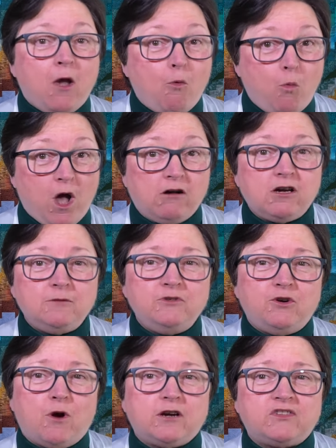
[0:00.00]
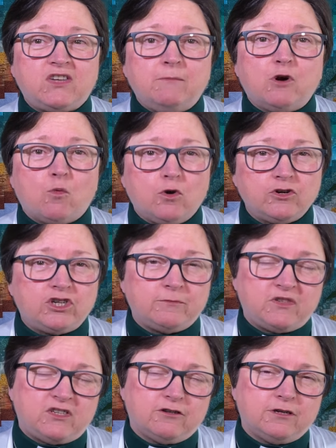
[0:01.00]
Welcome to our summer worship
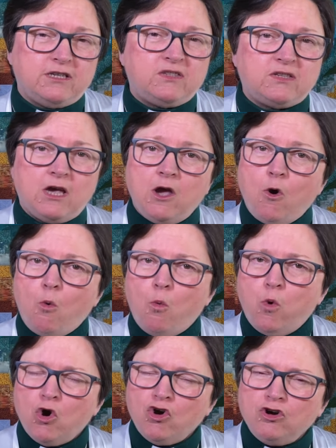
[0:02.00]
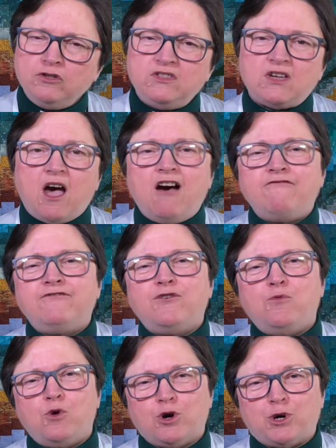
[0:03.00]
series, Words of the
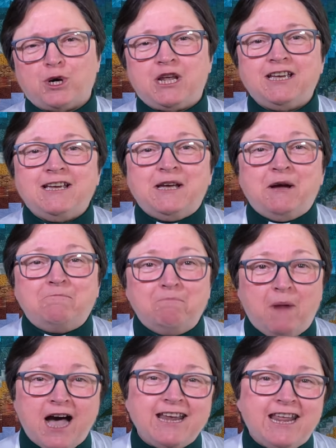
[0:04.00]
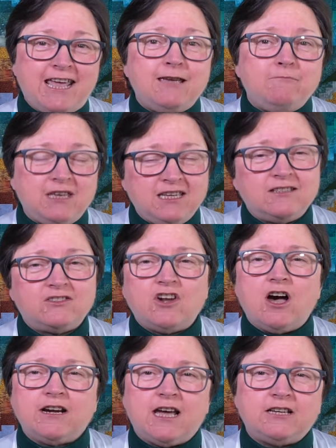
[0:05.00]
Word. My name is
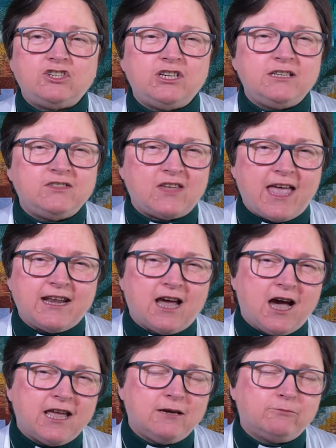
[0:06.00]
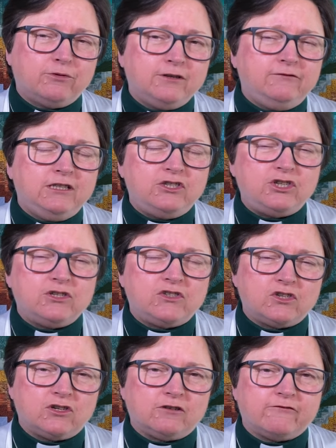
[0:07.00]
Dawn Hutchings, and I am privileged to
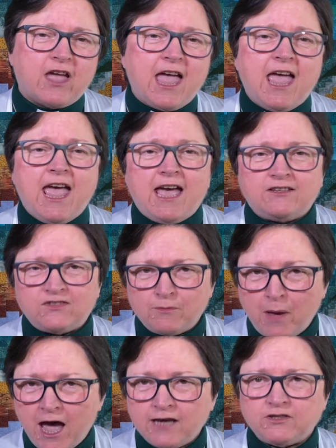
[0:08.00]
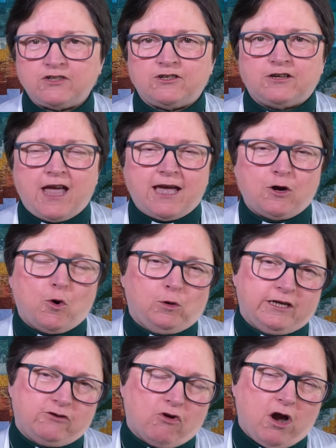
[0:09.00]
serve as the pastor at
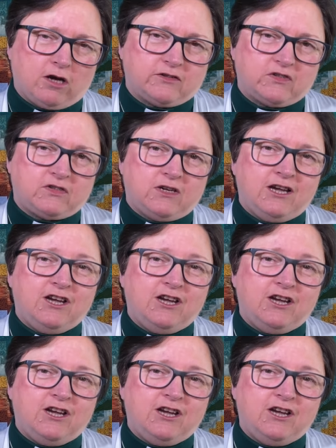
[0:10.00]
Holy Cross.